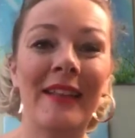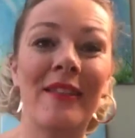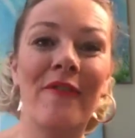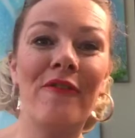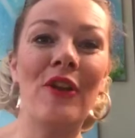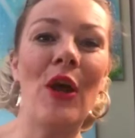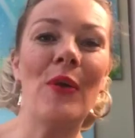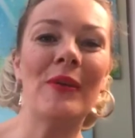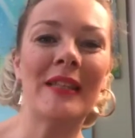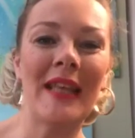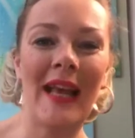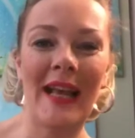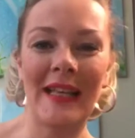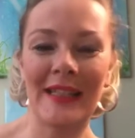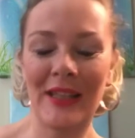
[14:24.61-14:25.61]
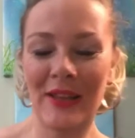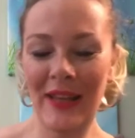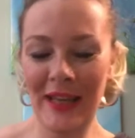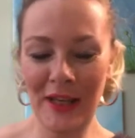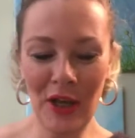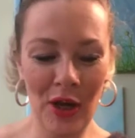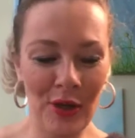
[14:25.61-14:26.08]
The flow is there. So
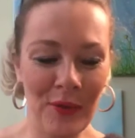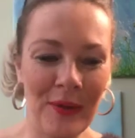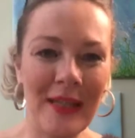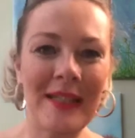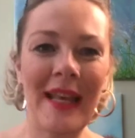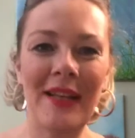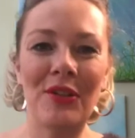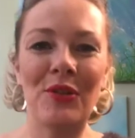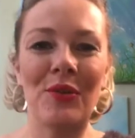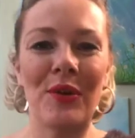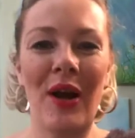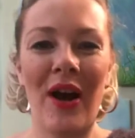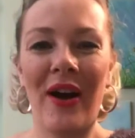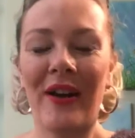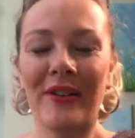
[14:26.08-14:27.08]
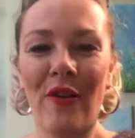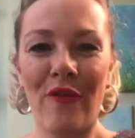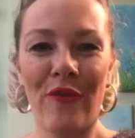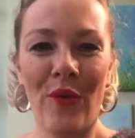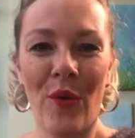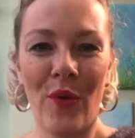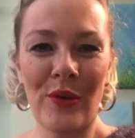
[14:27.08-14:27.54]
there you go, Louise, that's your card
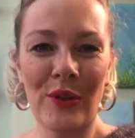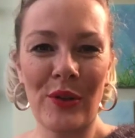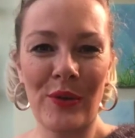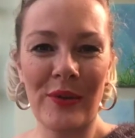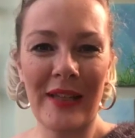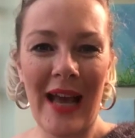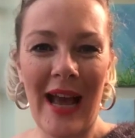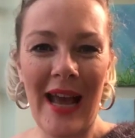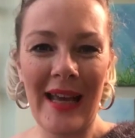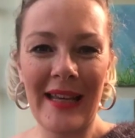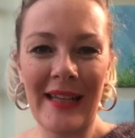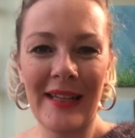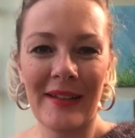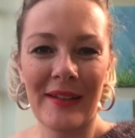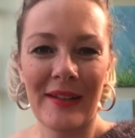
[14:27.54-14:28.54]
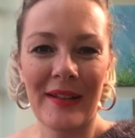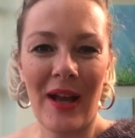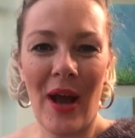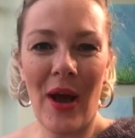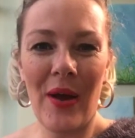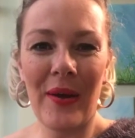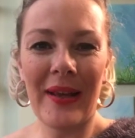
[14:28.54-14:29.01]
for today.
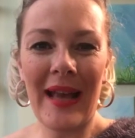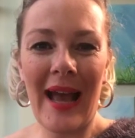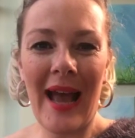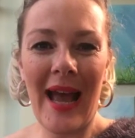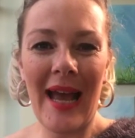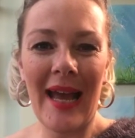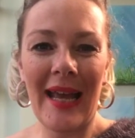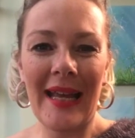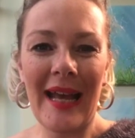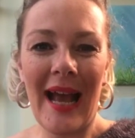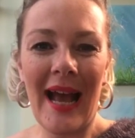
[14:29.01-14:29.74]
Okay,